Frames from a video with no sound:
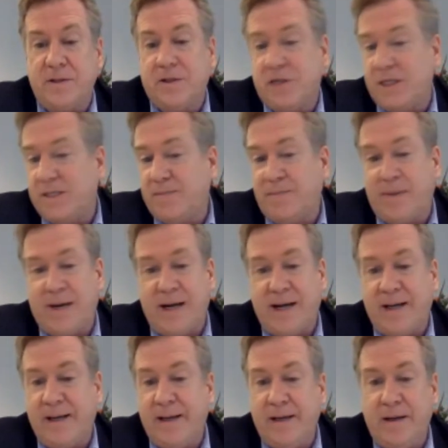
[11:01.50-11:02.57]
just
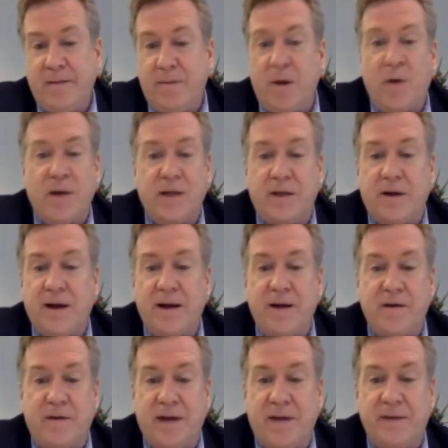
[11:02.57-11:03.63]
by poking their head
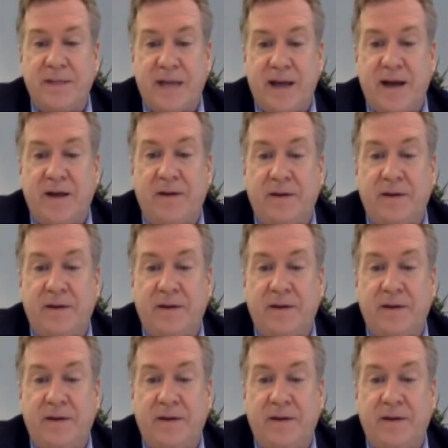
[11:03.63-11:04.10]
around town.